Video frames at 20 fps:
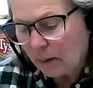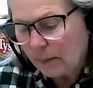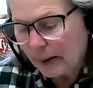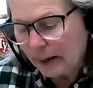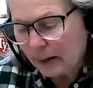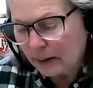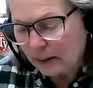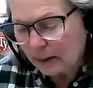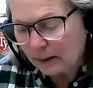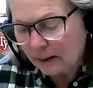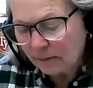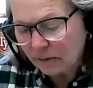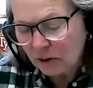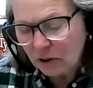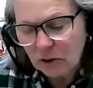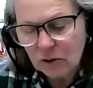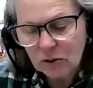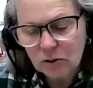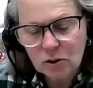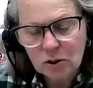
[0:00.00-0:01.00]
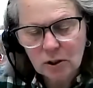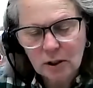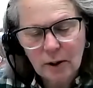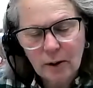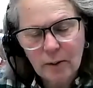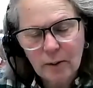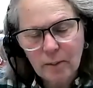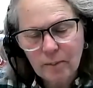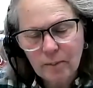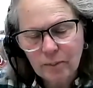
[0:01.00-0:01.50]
About 11 years
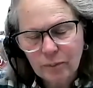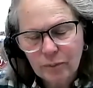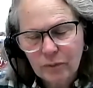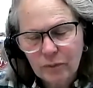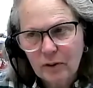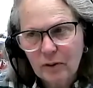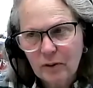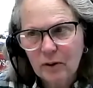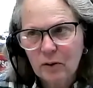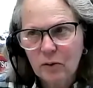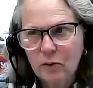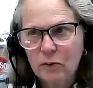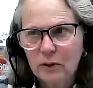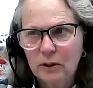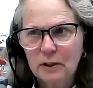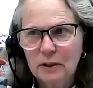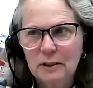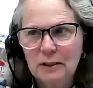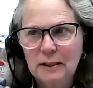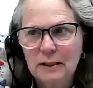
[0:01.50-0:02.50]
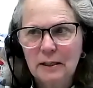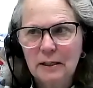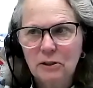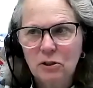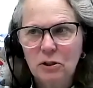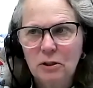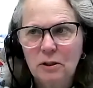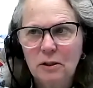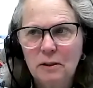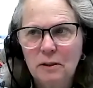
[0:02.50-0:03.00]
ago, the
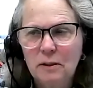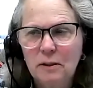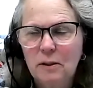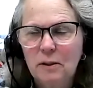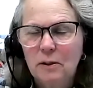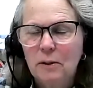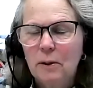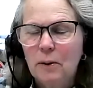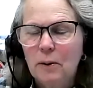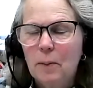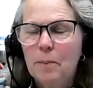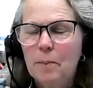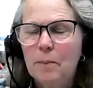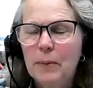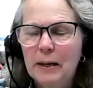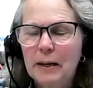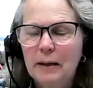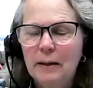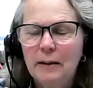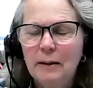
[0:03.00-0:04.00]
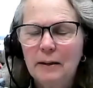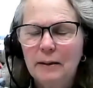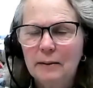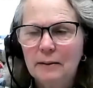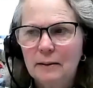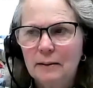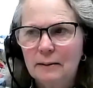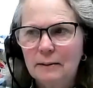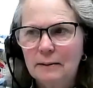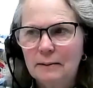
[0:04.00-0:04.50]
organization made
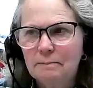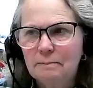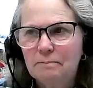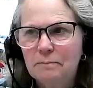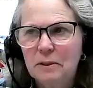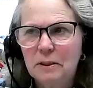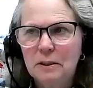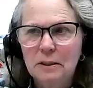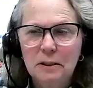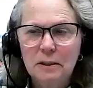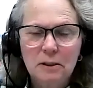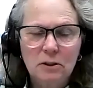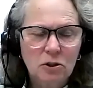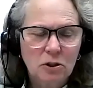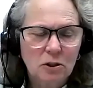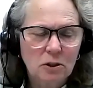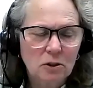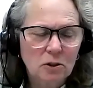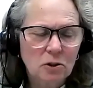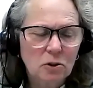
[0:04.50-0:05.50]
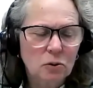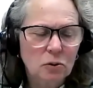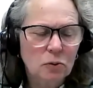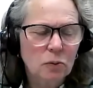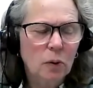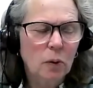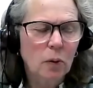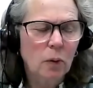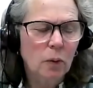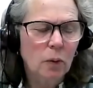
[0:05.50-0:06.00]
a decision
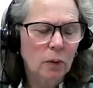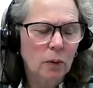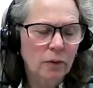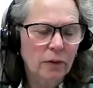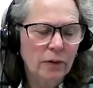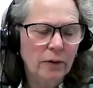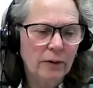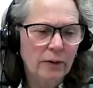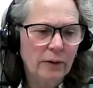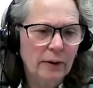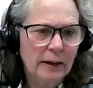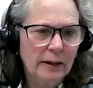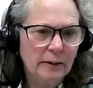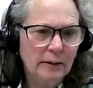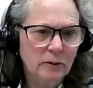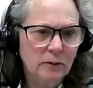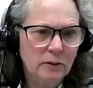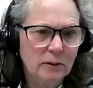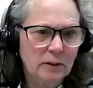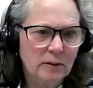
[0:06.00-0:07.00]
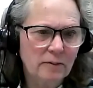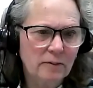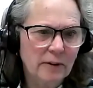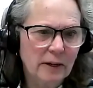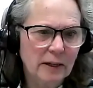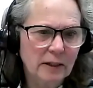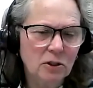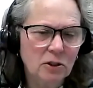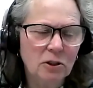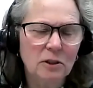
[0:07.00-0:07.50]
to hold their annual
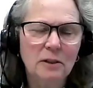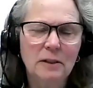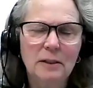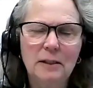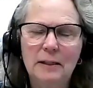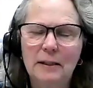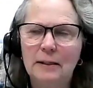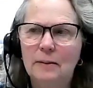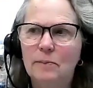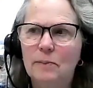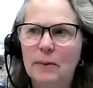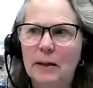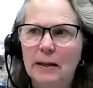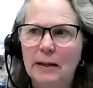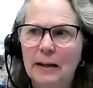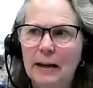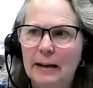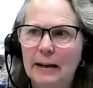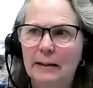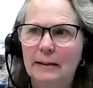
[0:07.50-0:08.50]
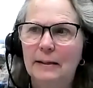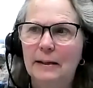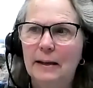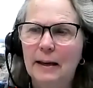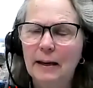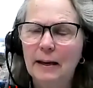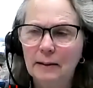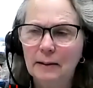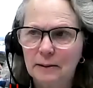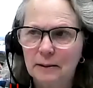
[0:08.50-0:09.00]
convention in Manhattan,
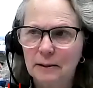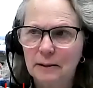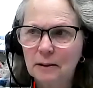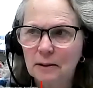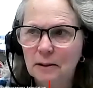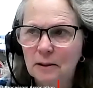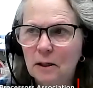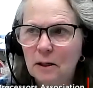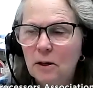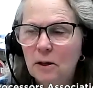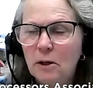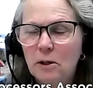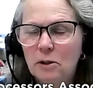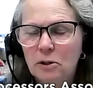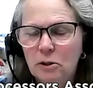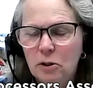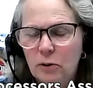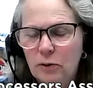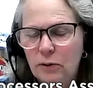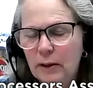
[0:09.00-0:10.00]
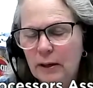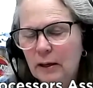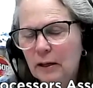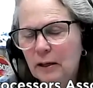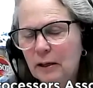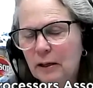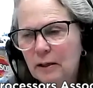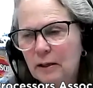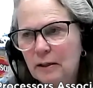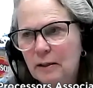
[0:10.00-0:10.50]
Kansas, so they
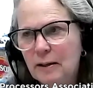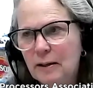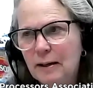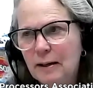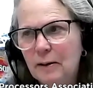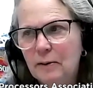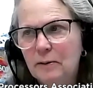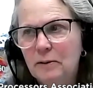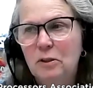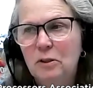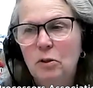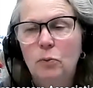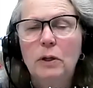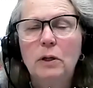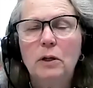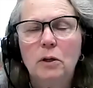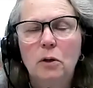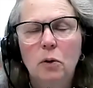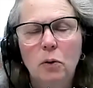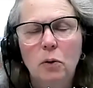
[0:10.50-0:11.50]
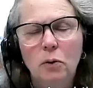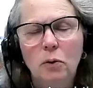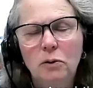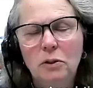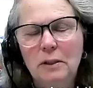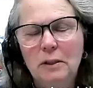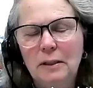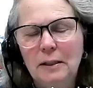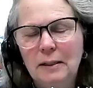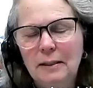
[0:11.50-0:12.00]
could so we could hold
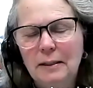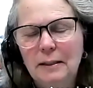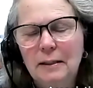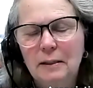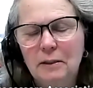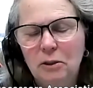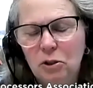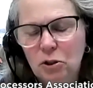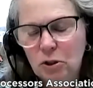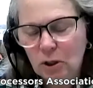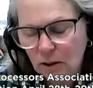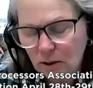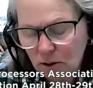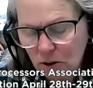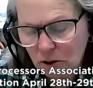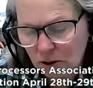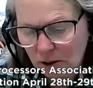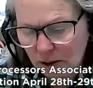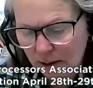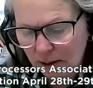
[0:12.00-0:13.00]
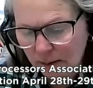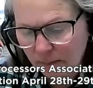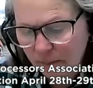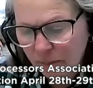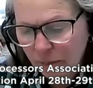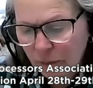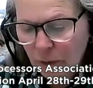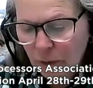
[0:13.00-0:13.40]
it in conjunction